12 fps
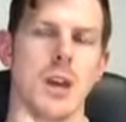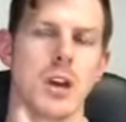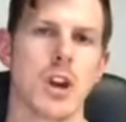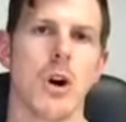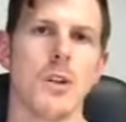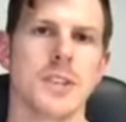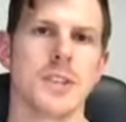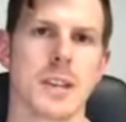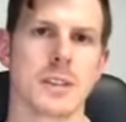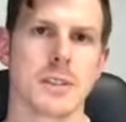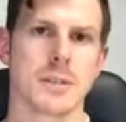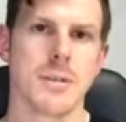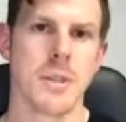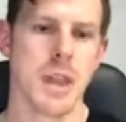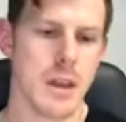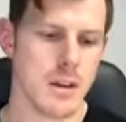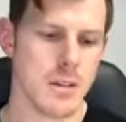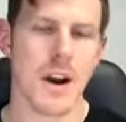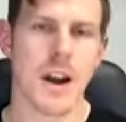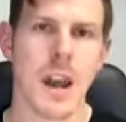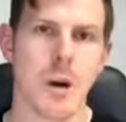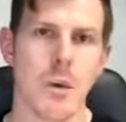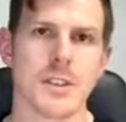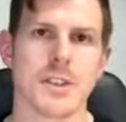context. Fuck
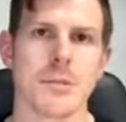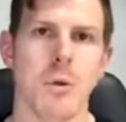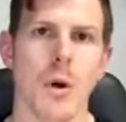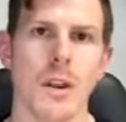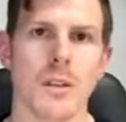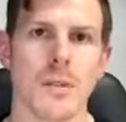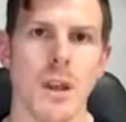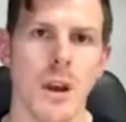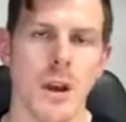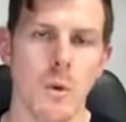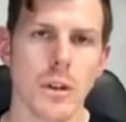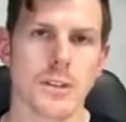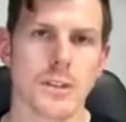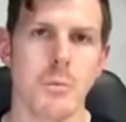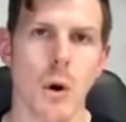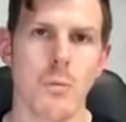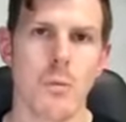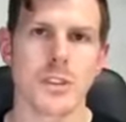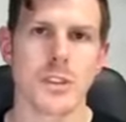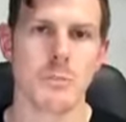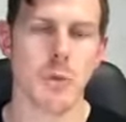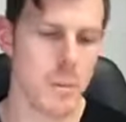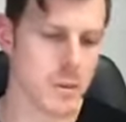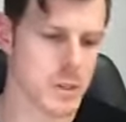out, what's the point? What's the point? What's the
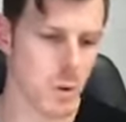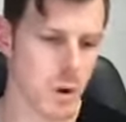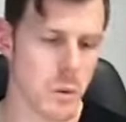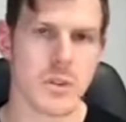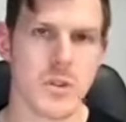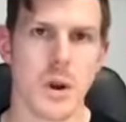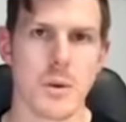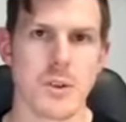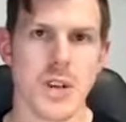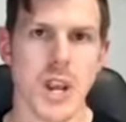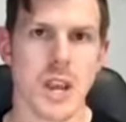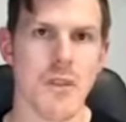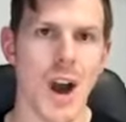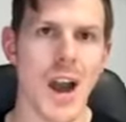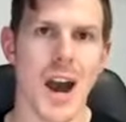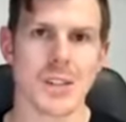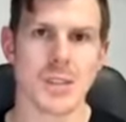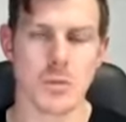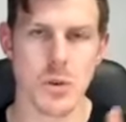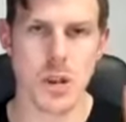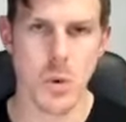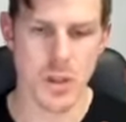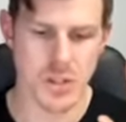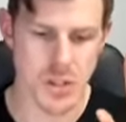purpose? What are we trying to achieve? I ask three
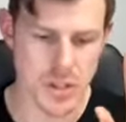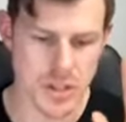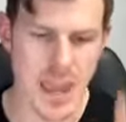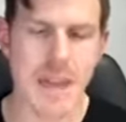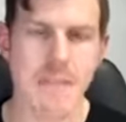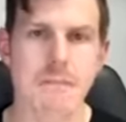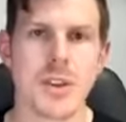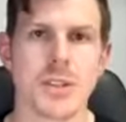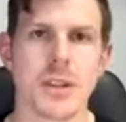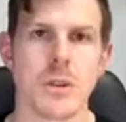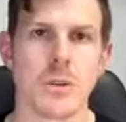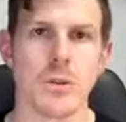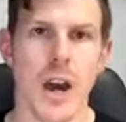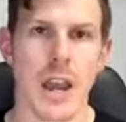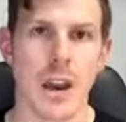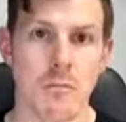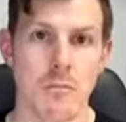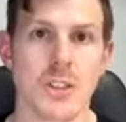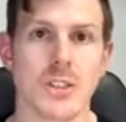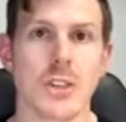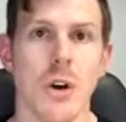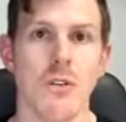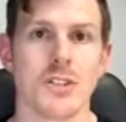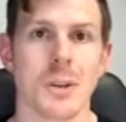questions every single day of
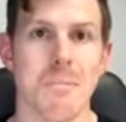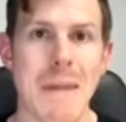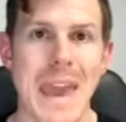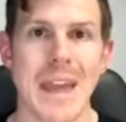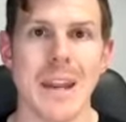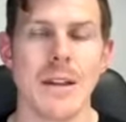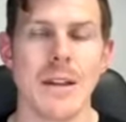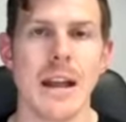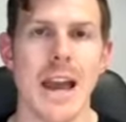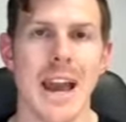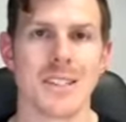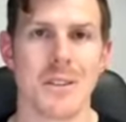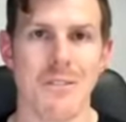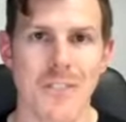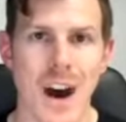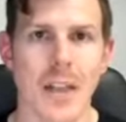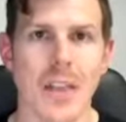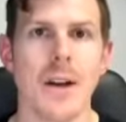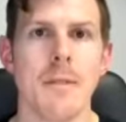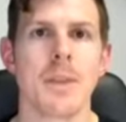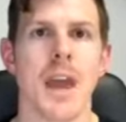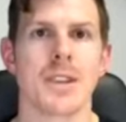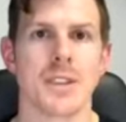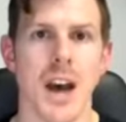myself as a man, as a father,
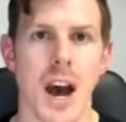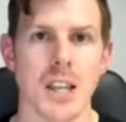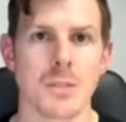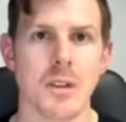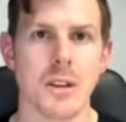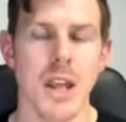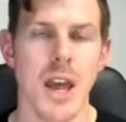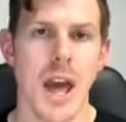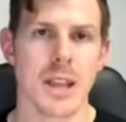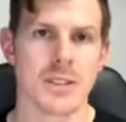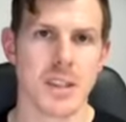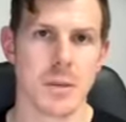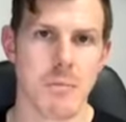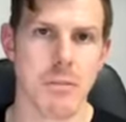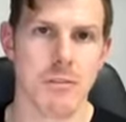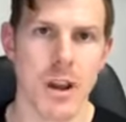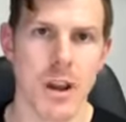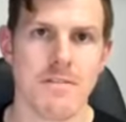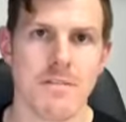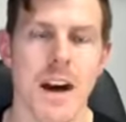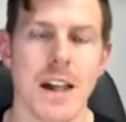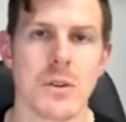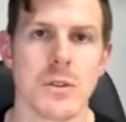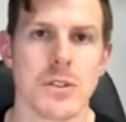as a husband, and as someone providing
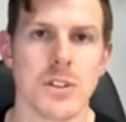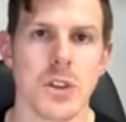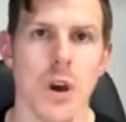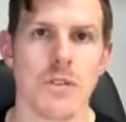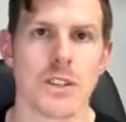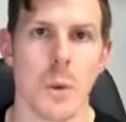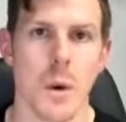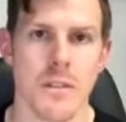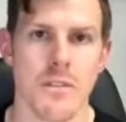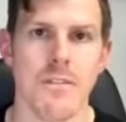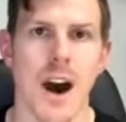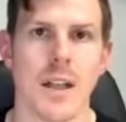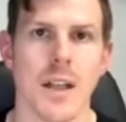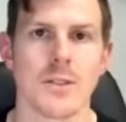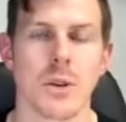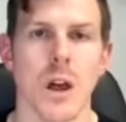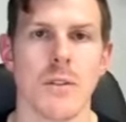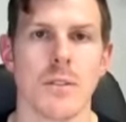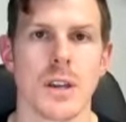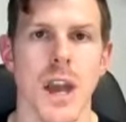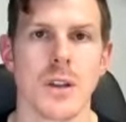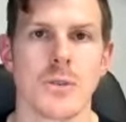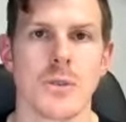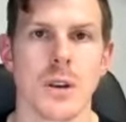value and service to other fathers all over the
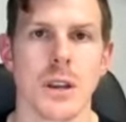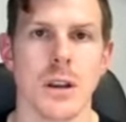country.